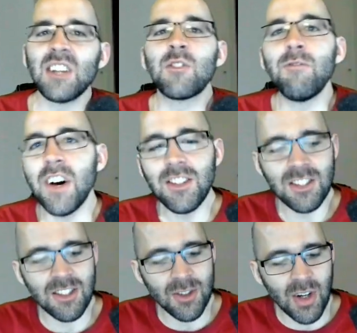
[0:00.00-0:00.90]
is
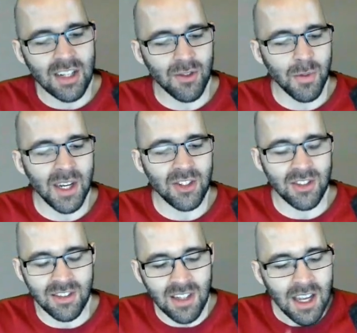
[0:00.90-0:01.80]
function
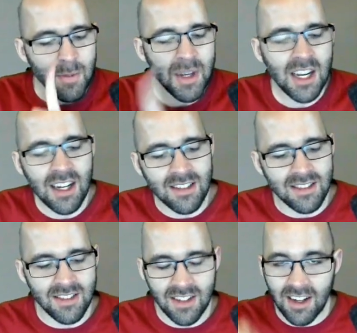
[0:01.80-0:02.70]
transformations.
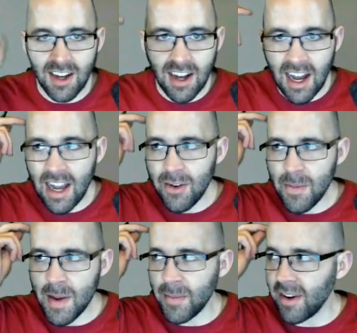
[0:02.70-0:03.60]
Because I
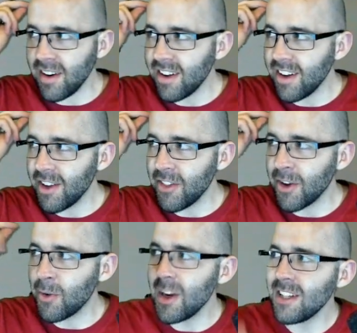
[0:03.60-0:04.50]
remember,
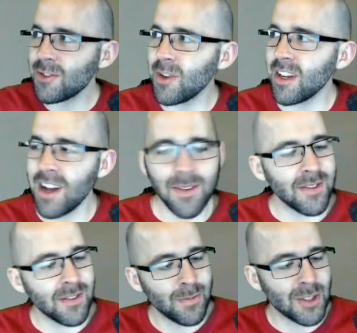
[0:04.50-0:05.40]
the great
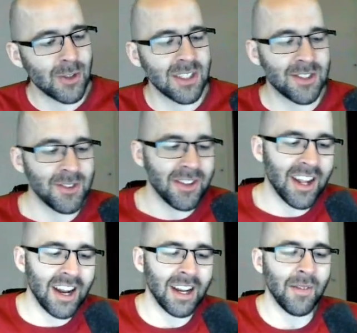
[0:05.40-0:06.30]
trigonometry student
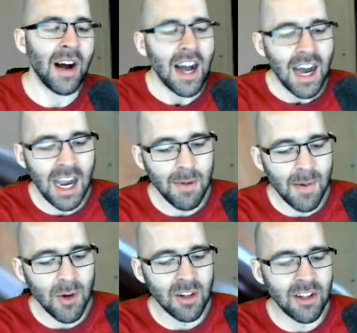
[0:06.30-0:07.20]
that I am, I
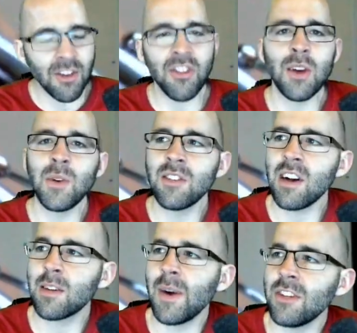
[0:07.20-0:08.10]
remember a little thing we
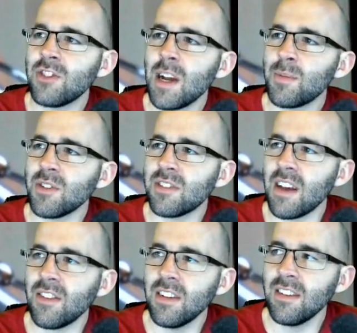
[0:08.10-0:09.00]
talked about in chapter
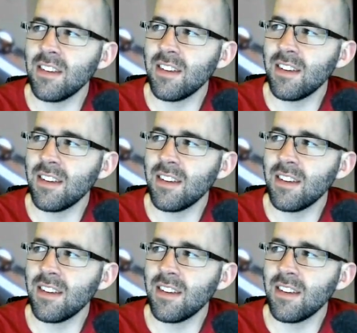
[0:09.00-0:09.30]
7